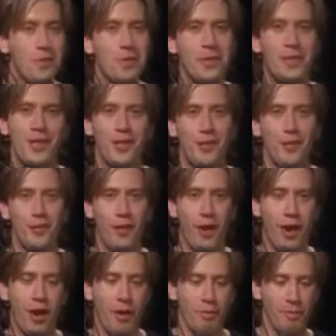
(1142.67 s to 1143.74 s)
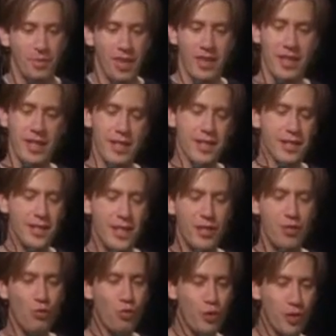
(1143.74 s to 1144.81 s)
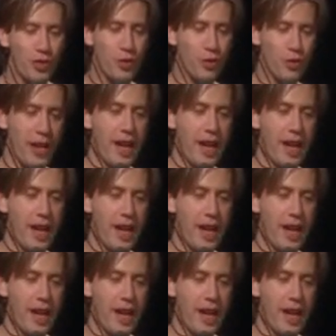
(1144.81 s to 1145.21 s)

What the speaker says: so far. This sits really great